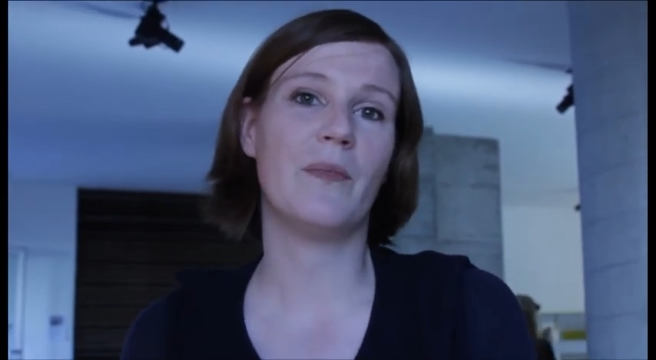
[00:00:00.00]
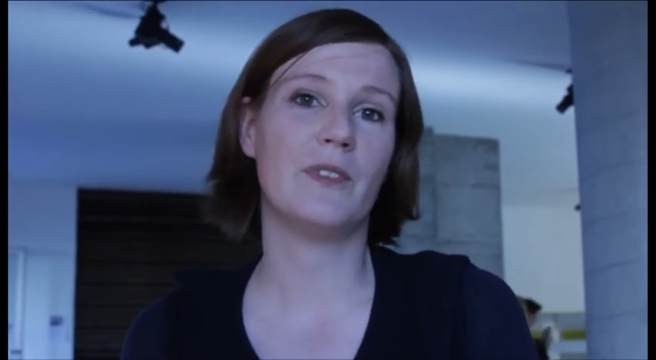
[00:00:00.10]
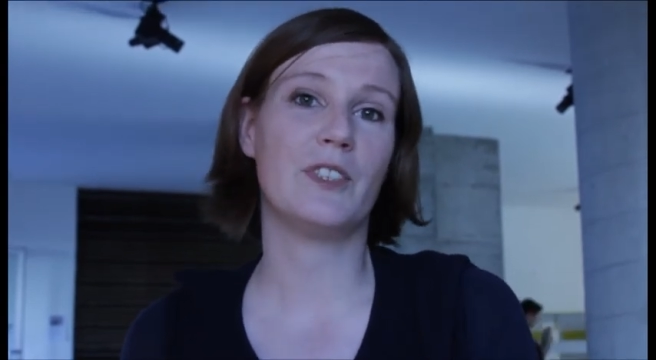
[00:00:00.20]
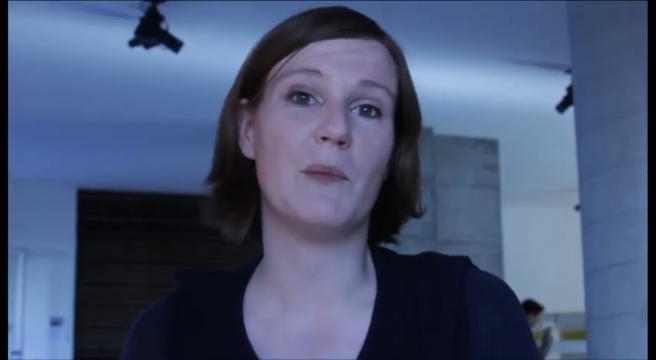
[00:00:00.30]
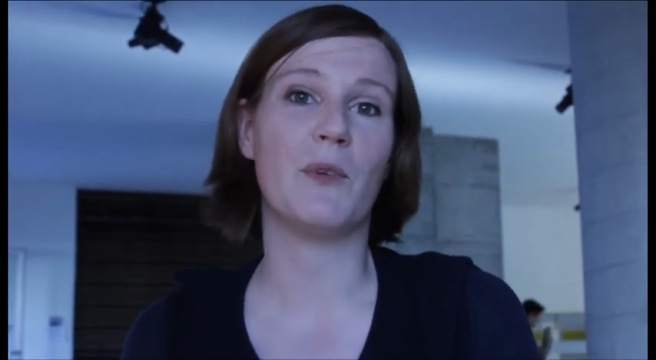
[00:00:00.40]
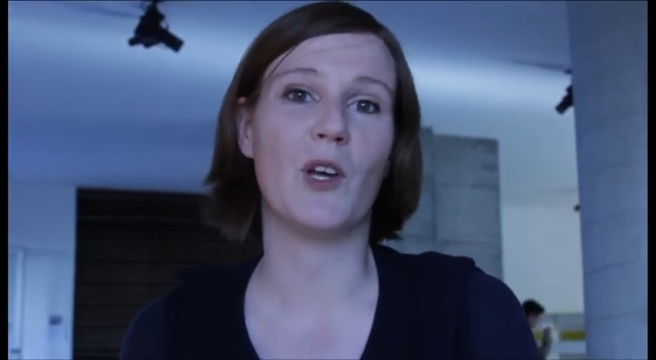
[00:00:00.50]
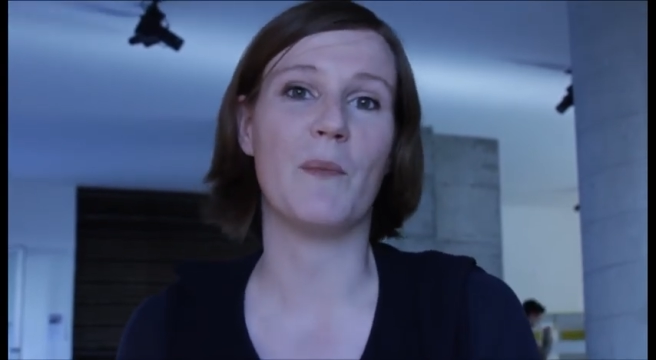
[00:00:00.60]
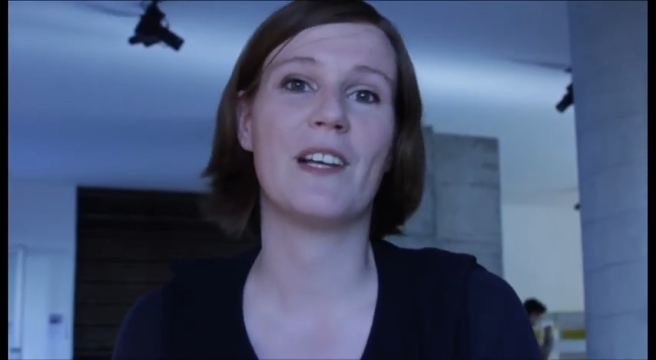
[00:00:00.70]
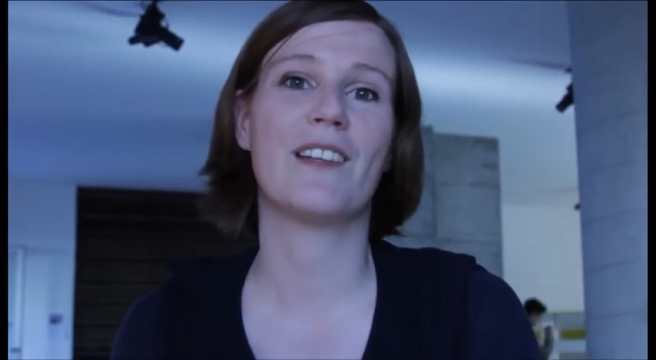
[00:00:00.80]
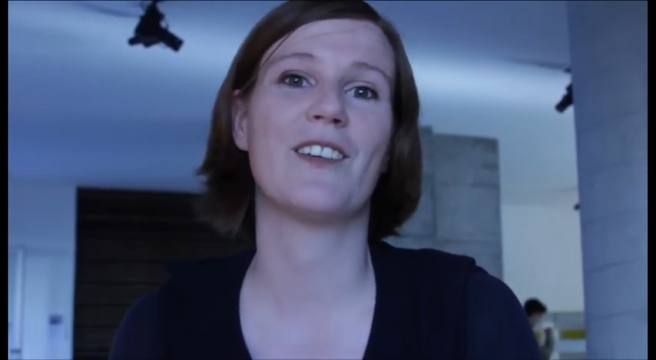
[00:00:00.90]
sheep
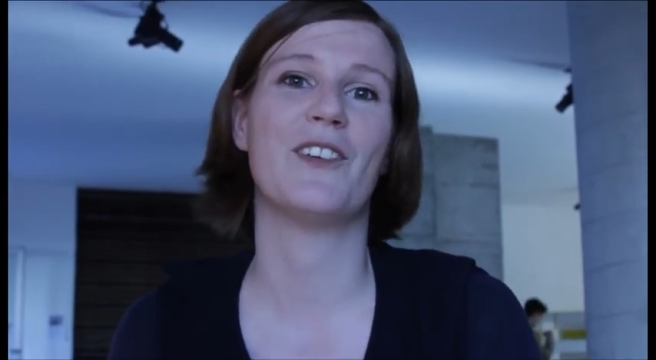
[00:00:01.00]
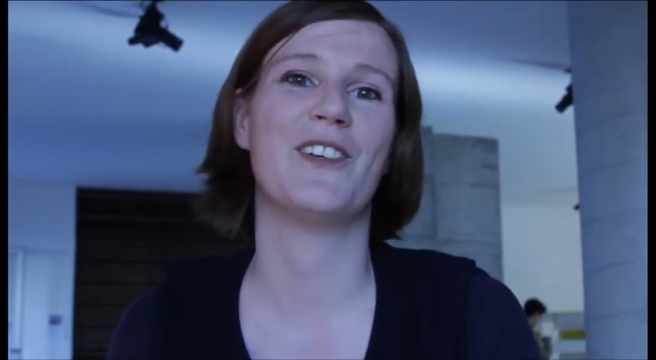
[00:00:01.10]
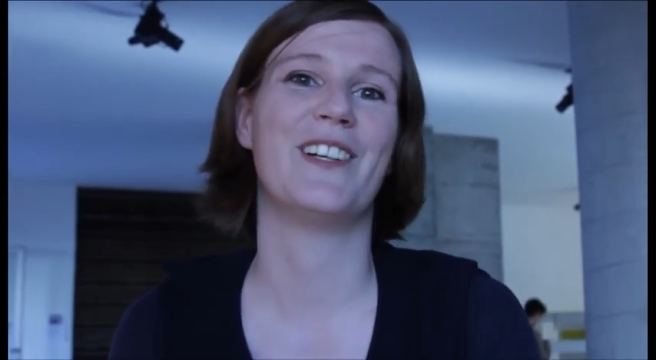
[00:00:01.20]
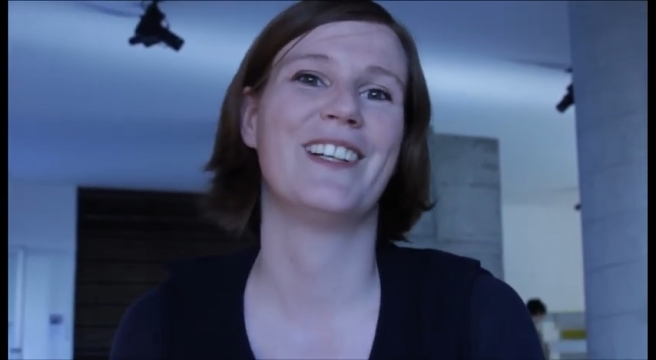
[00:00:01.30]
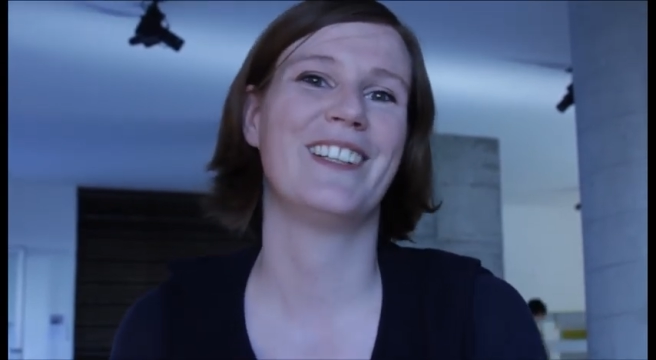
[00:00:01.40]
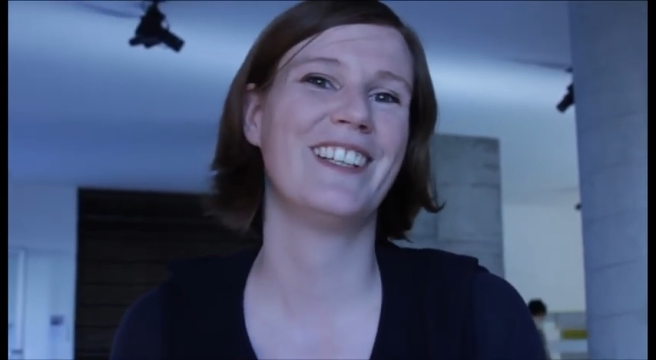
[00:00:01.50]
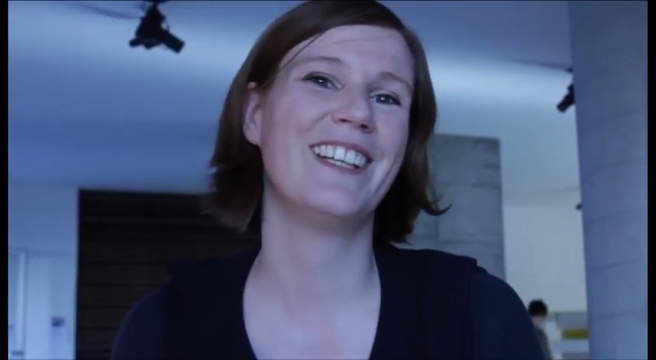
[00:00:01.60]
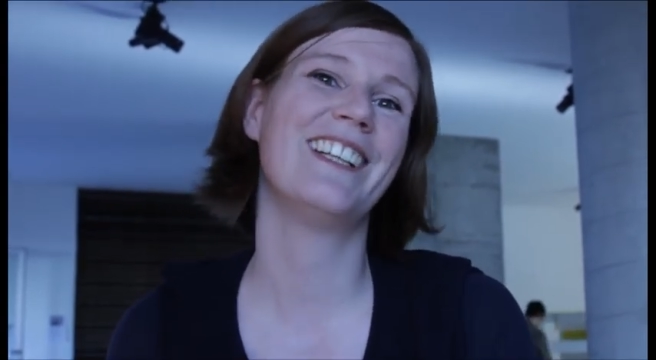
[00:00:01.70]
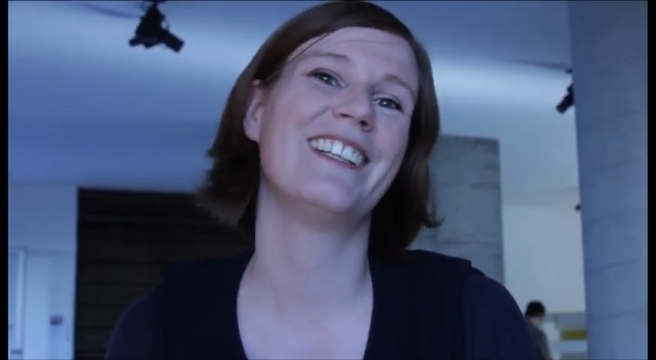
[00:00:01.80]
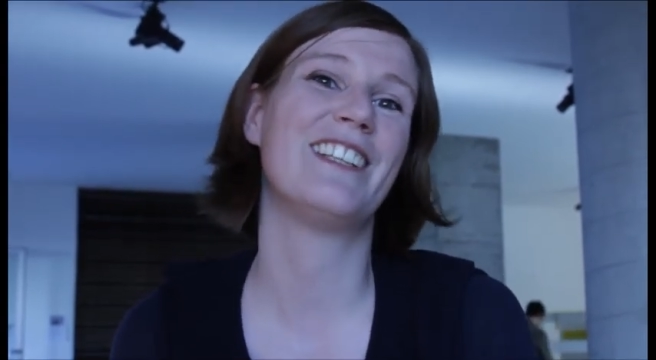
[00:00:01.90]
stomachs or
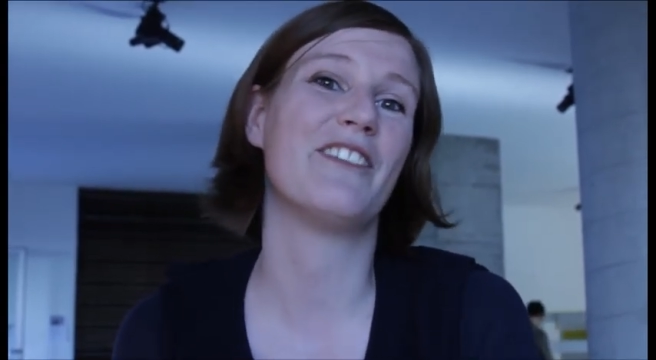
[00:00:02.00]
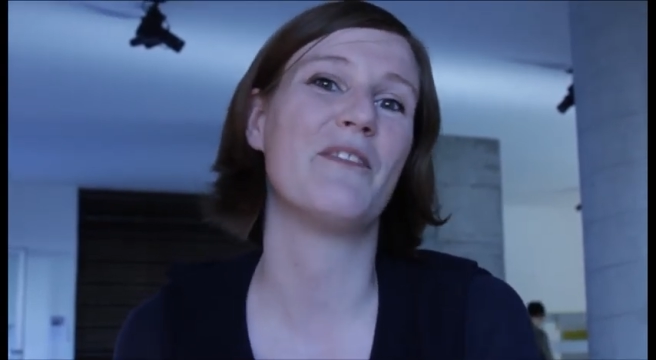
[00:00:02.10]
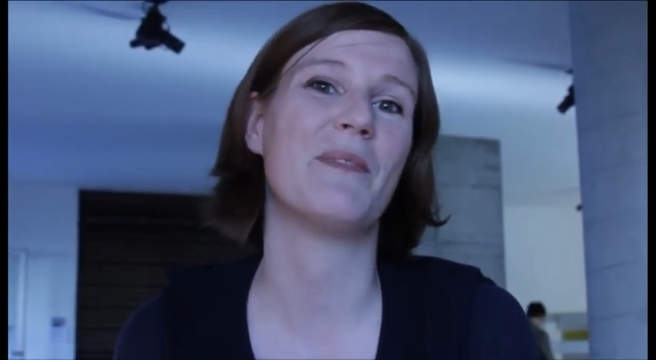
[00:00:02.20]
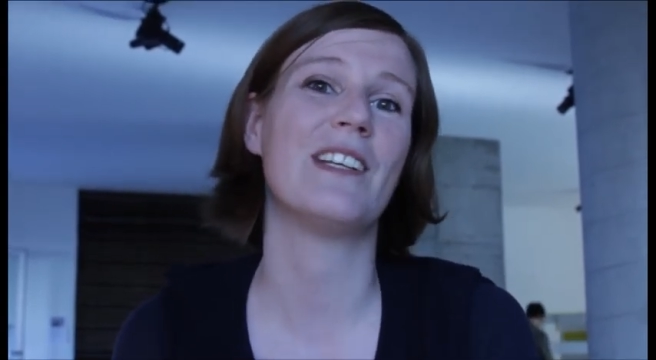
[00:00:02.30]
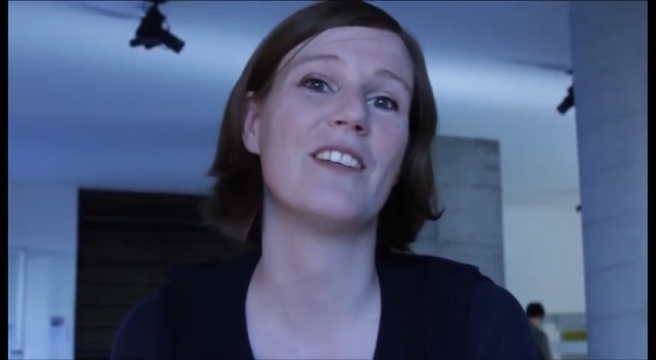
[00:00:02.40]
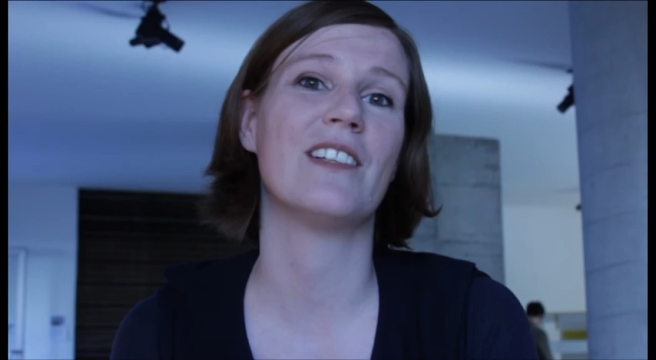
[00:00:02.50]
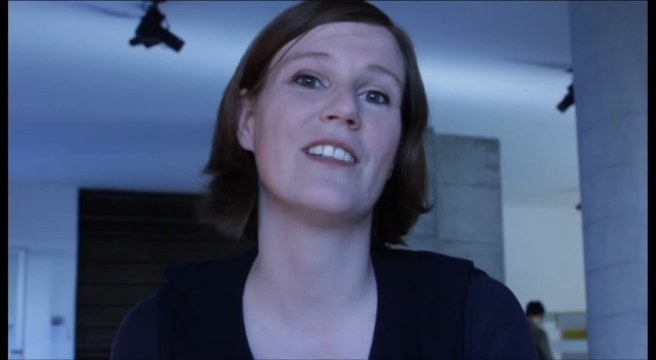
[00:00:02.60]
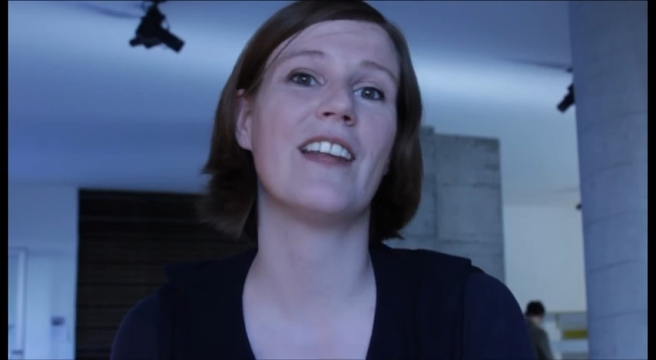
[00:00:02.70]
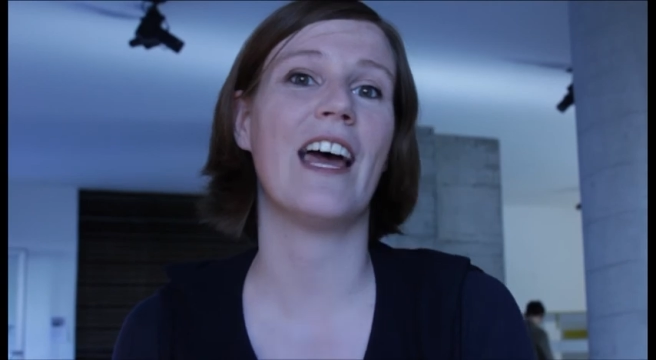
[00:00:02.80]
different materials,